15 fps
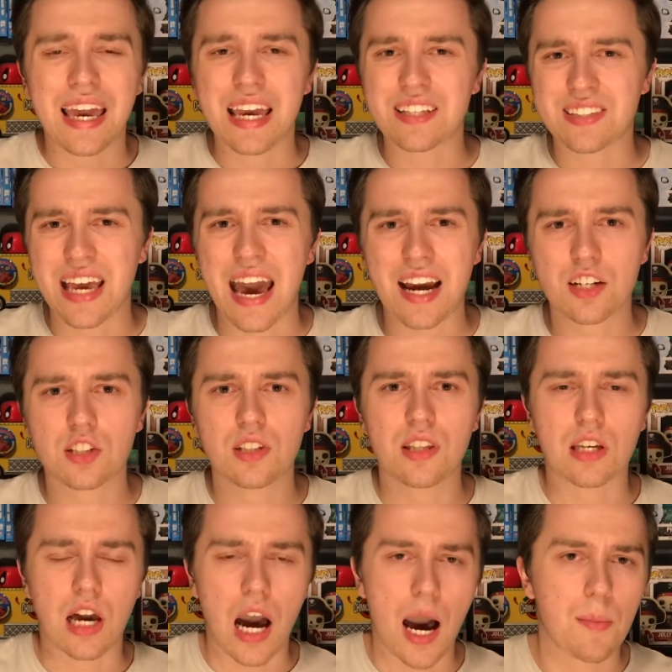It's actually
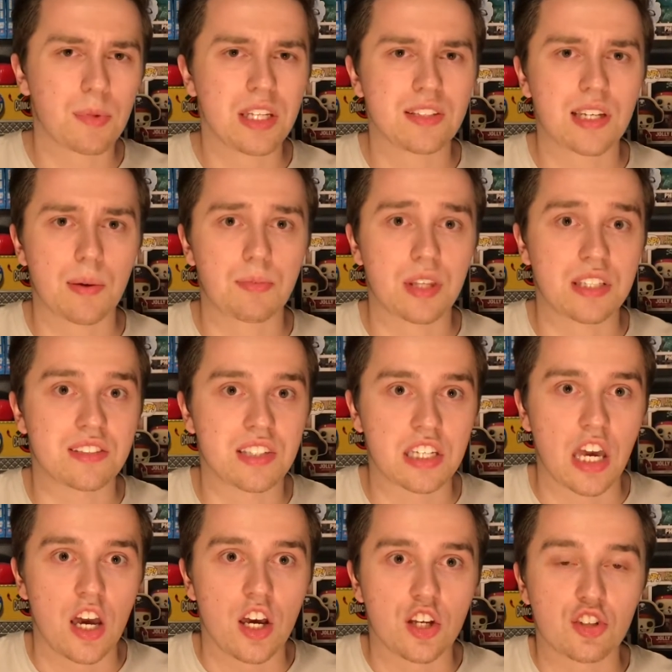the comedy type that's
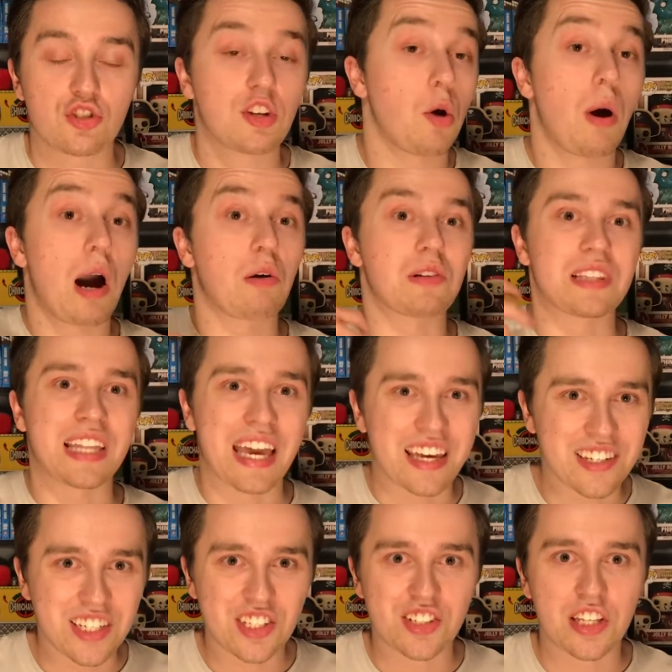like so
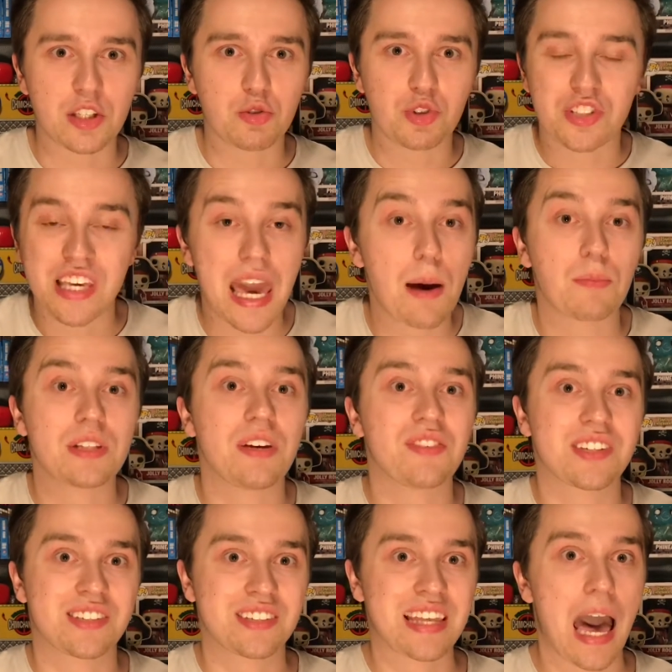outlandish that you just can't believe
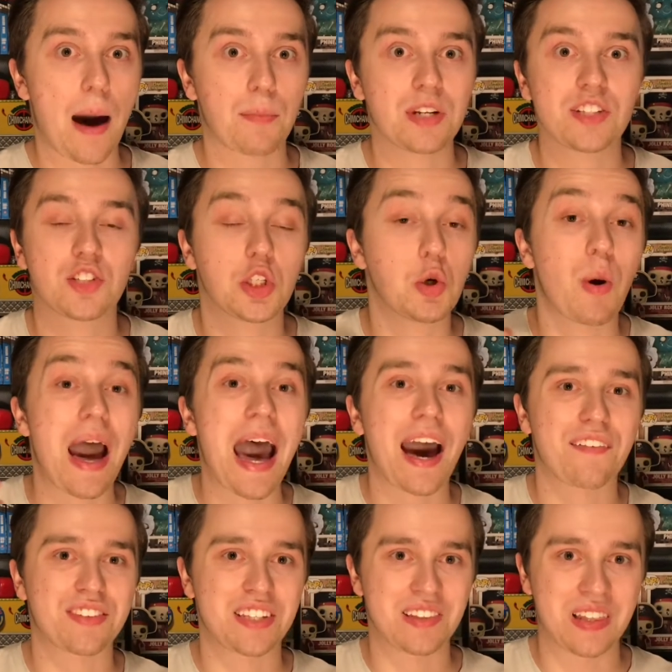this is happening, so you
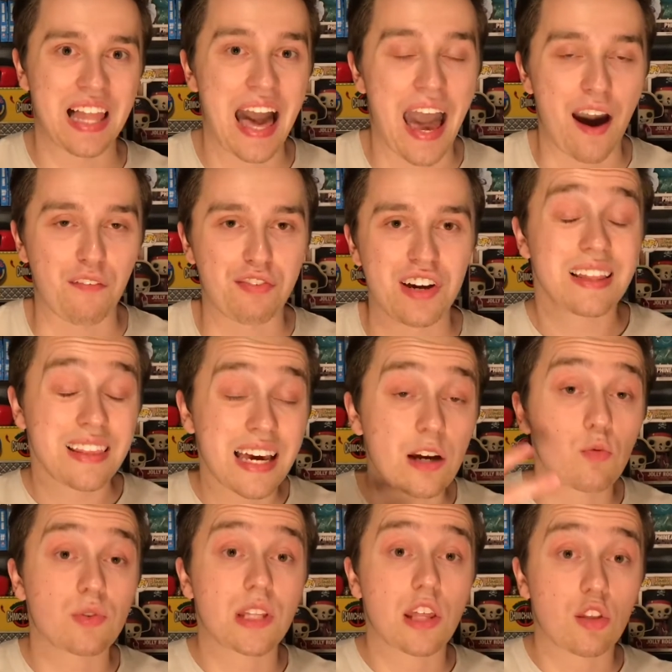have to laugh. I
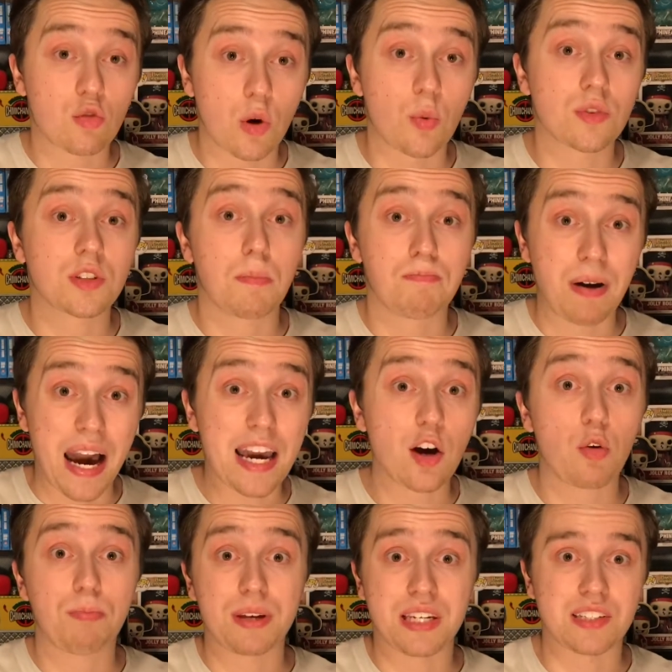like when they throw into
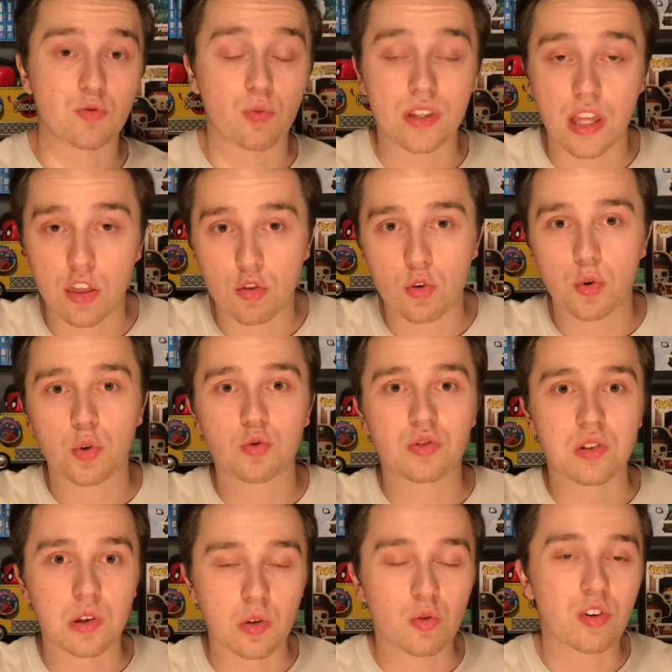biopics, when they throw
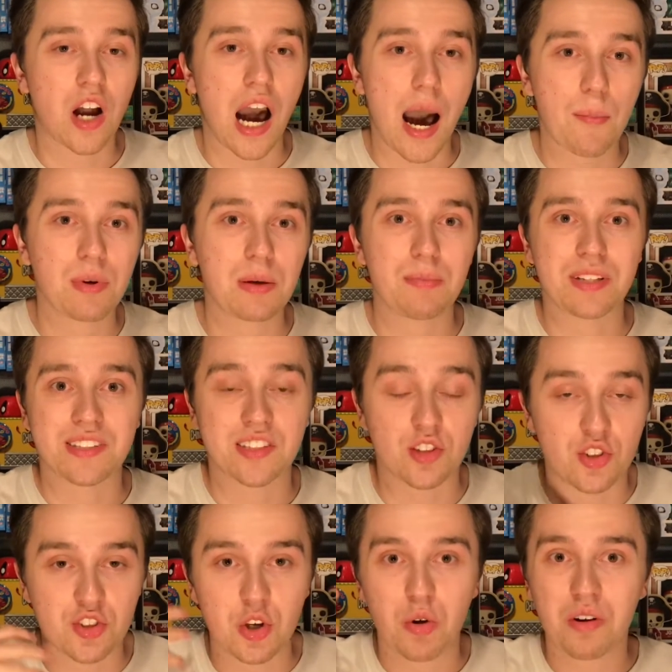those little comedy bits that
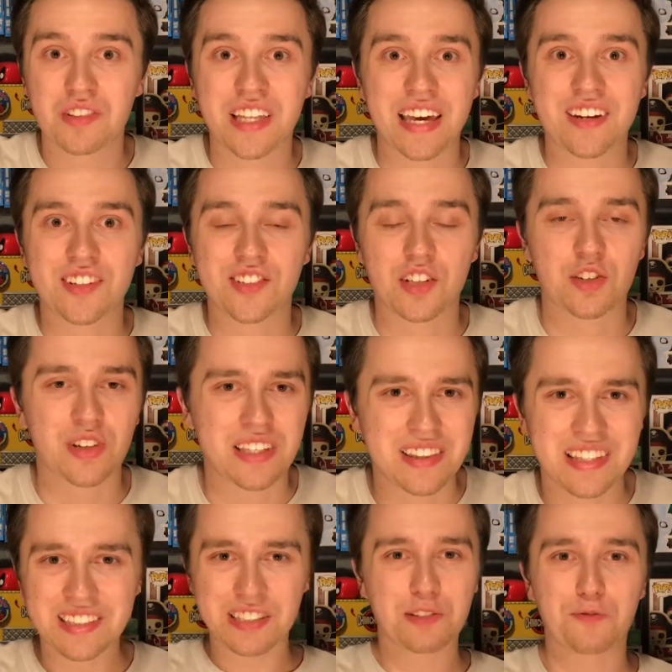are so outlandish that you're like,
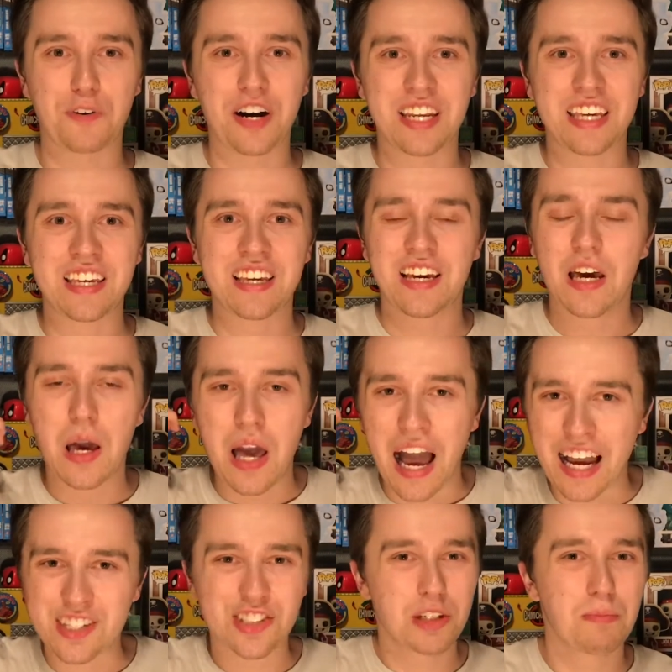this is funny.
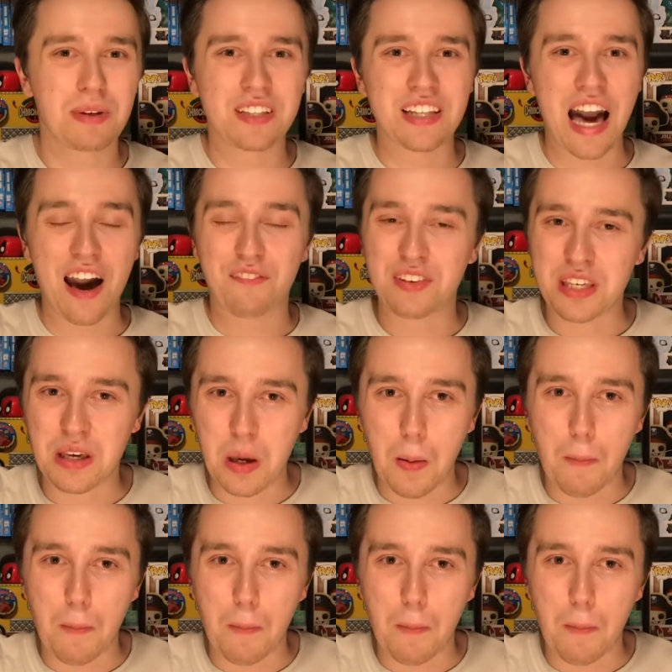I shouldn't be laughing,